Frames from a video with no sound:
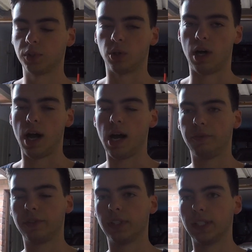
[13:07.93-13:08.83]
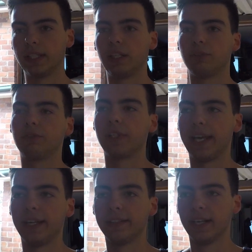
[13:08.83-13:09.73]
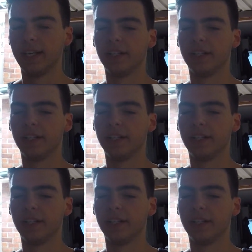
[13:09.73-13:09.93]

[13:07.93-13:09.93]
So after the lift, and